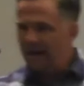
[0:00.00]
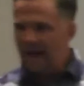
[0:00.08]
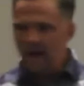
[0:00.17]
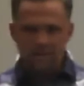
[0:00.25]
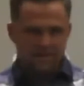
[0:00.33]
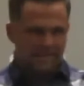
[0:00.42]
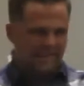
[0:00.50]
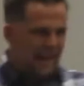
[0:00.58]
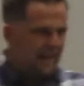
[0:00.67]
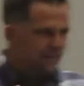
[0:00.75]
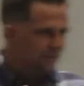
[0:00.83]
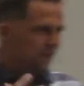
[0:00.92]
our
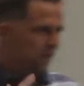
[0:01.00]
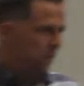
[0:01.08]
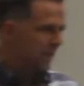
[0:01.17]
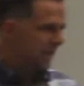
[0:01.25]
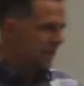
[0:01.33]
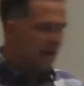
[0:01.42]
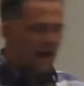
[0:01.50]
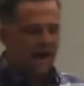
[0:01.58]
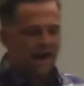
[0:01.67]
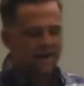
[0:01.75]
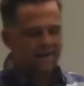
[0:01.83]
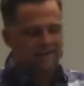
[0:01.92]
life with
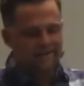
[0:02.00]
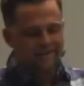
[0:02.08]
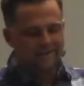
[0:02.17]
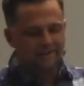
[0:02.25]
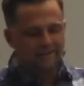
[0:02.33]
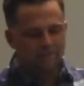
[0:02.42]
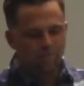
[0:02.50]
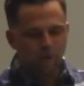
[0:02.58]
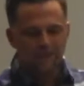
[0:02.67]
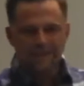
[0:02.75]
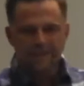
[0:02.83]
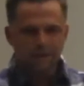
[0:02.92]
God more
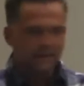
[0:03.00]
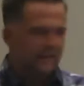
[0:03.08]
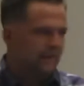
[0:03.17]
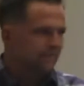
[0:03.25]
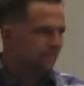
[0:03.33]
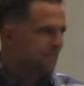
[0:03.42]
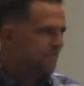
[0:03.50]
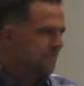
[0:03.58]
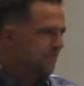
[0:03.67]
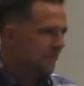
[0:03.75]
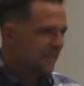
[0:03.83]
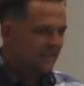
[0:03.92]
clearly.
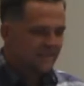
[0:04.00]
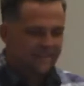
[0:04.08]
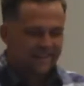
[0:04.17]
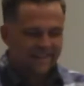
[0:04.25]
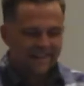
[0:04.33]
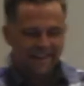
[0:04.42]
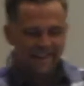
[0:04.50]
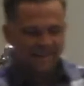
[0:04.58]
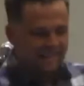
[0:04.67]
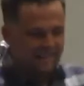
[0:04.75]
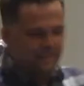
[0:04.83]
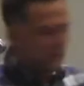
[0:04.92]
Uh, these